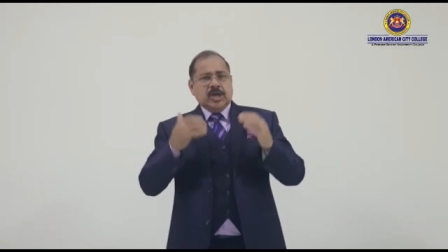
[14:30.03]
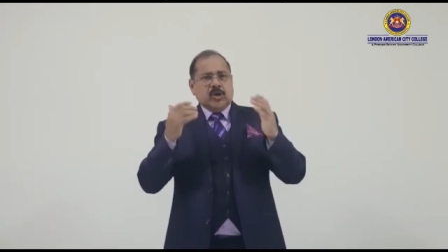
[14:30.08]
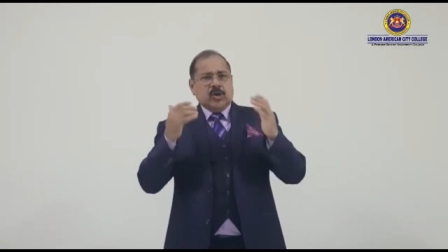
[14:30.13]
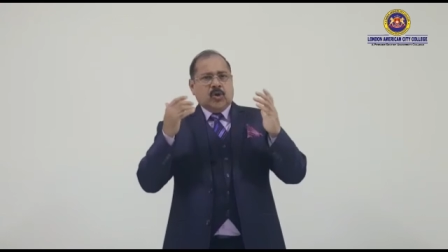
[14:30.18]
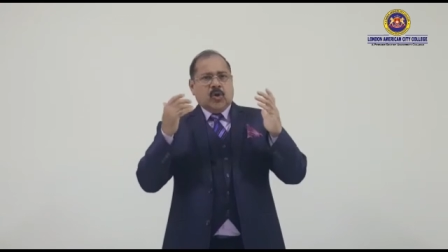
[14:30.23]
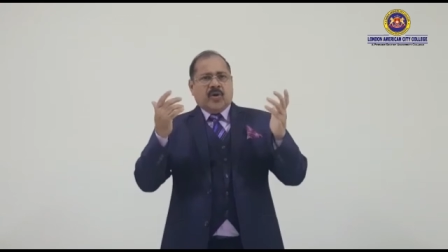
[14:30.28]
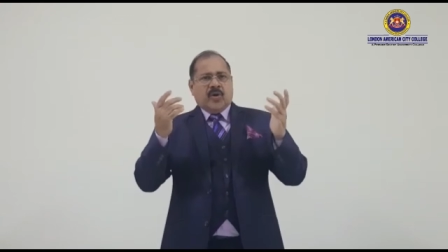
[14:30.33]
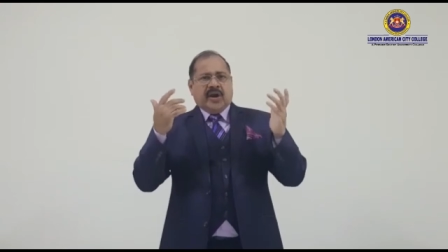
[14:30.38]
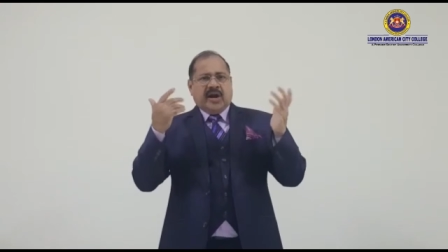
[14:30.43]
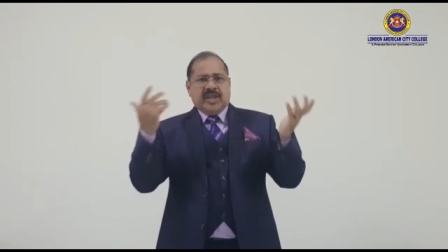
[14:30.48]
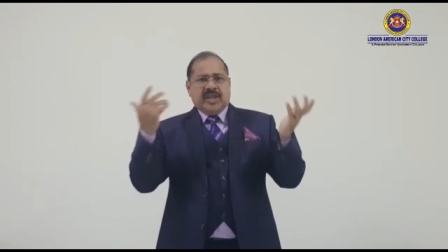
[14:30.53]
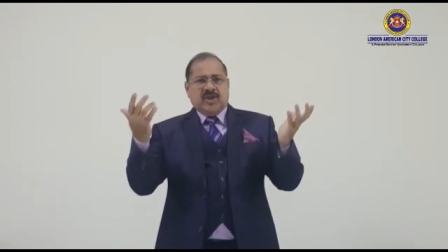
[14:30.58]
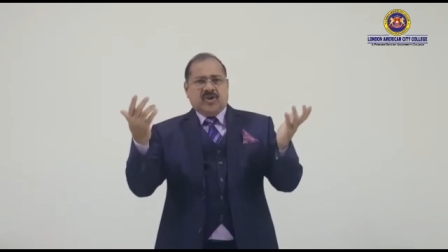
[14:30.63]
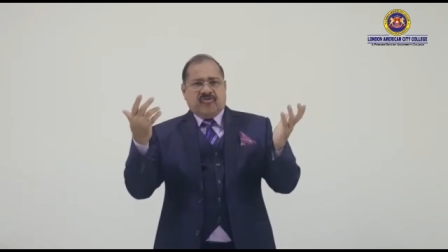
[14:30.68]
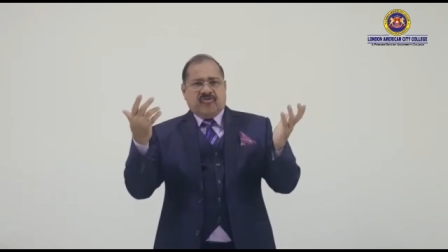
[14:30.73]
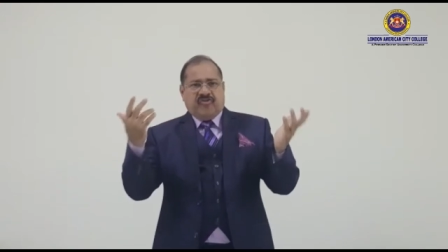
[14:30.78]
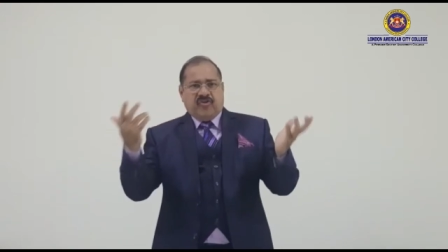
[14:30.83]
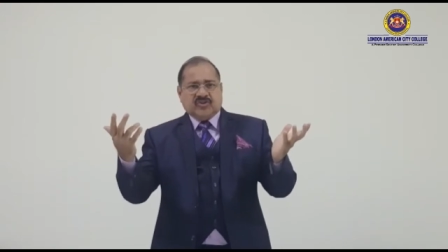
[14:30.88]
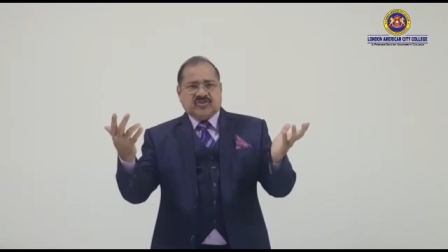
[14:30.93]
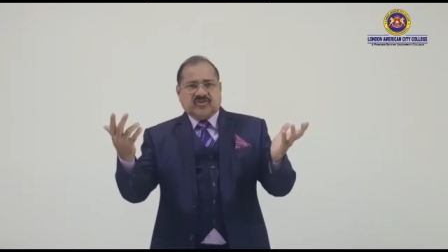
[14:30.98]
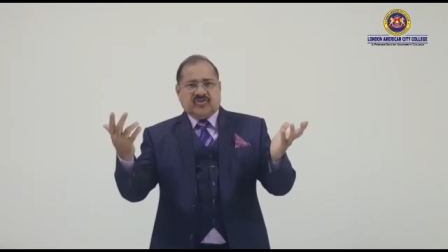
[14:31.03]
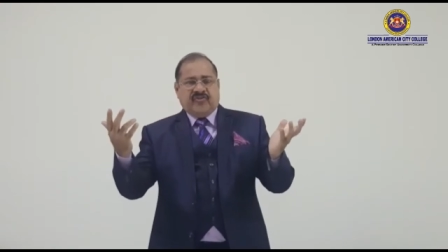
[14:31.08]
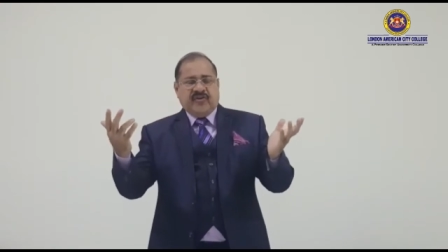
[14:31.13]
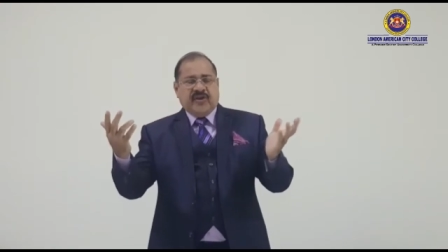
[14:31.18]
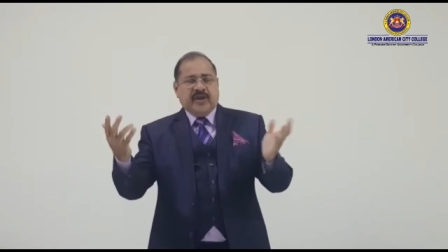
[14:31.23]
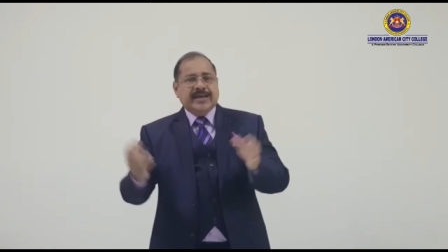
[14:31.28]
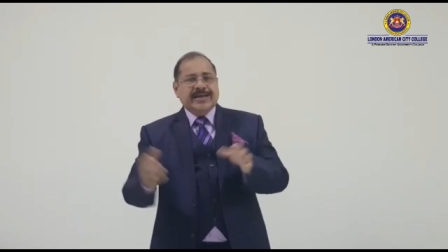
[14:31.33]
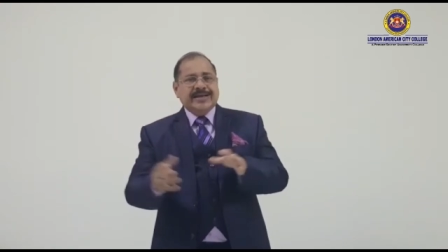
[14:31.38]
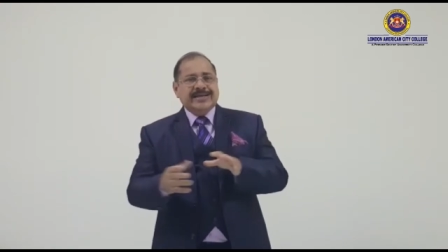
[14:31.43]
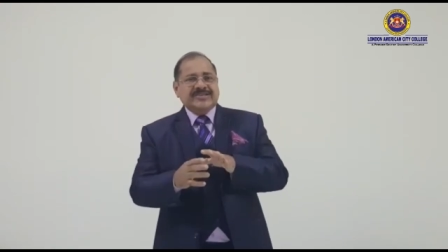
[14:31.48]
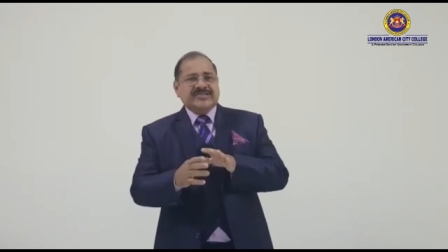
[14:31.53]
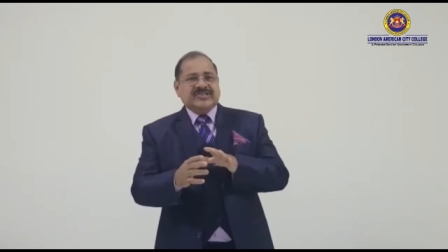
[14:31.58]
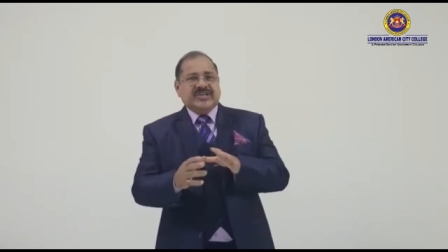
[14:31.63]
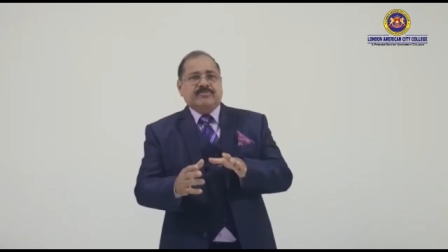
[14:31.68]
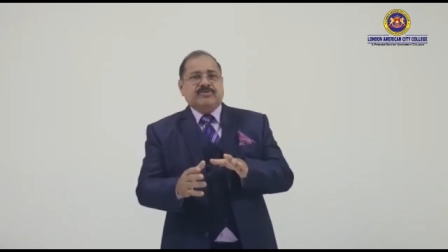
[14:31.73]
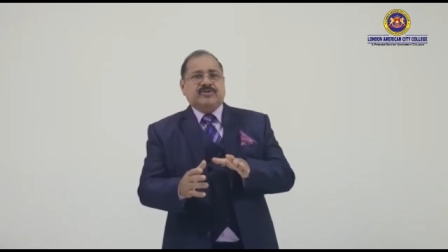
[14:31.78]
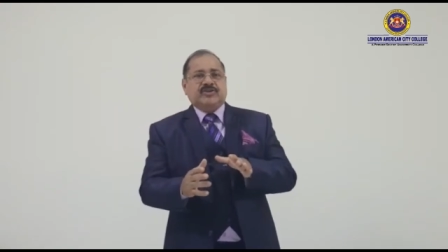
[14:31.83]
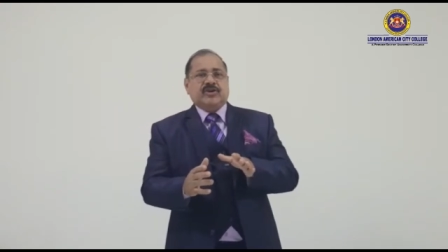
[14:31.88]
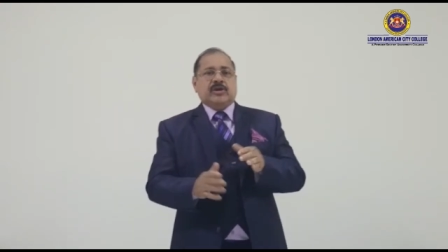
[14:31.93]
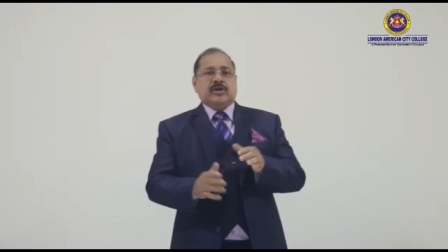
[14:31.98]
No religion or philosophy
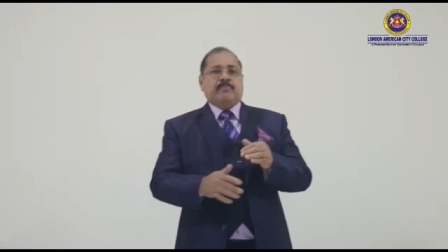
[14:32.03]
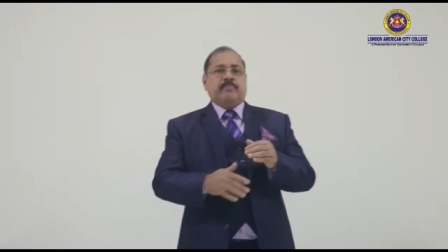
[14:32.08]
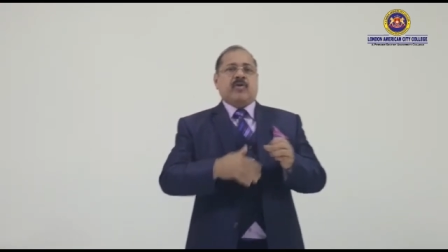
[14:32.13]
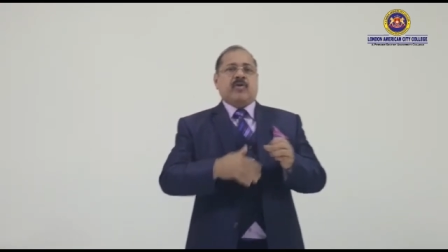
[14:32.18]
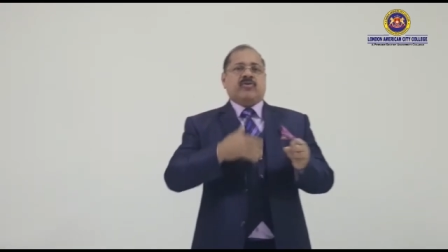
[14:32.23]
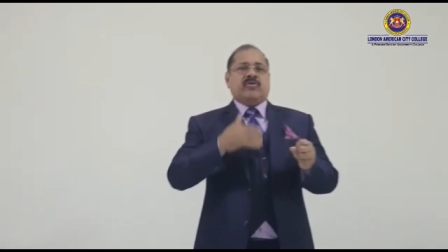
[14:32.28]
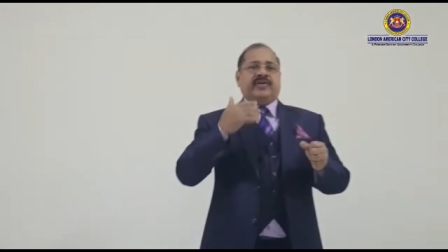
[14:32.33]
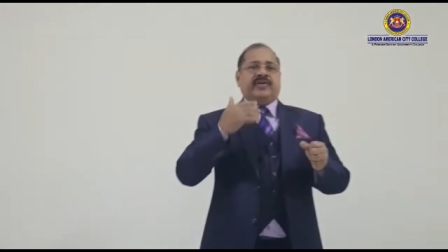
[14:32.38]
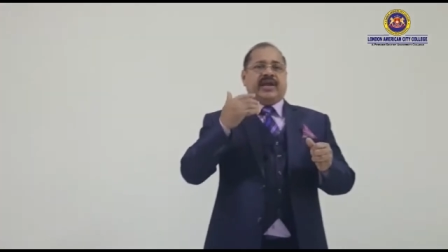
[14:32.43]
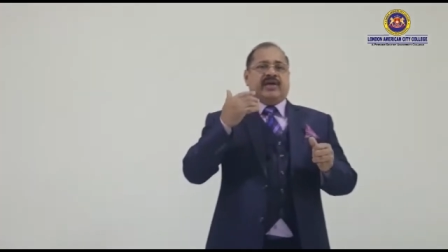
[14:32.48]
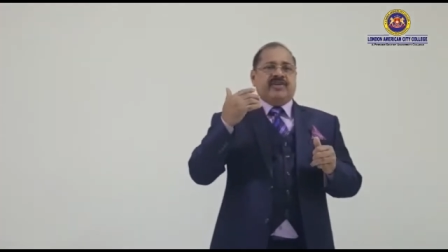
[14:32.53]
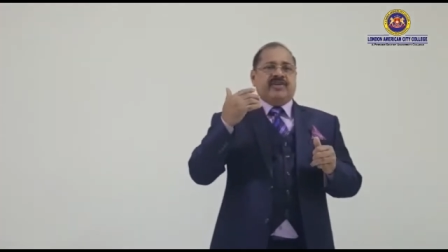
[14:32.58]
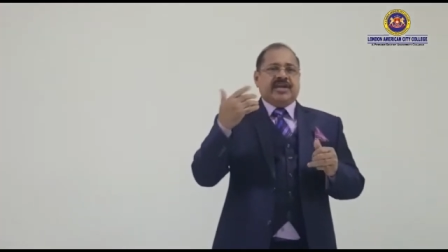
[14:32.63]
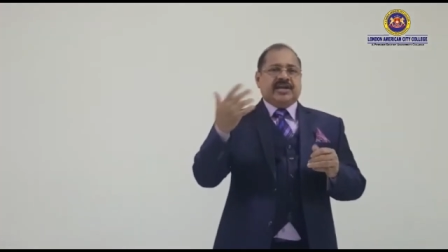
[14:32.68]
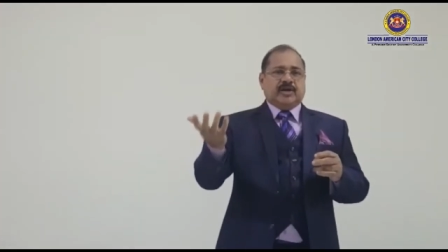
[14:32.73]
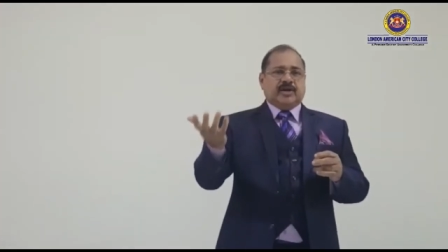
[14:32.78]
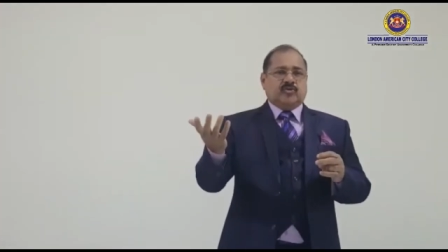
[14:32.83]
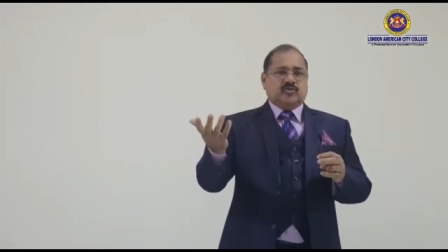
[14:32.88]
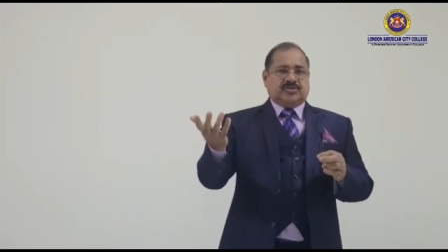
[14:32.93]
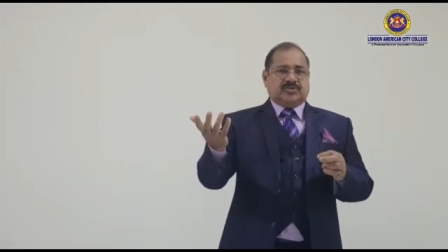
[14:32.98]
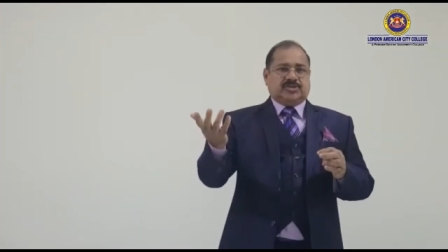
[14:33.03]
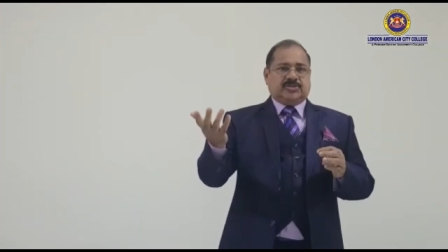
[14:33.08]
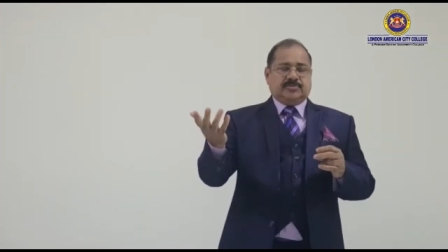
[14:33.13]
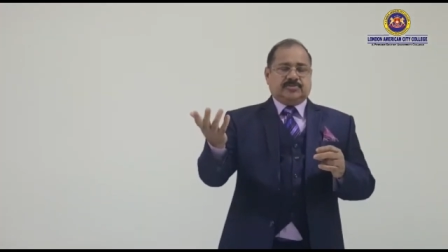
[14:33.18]
seems to have the power of driving it out."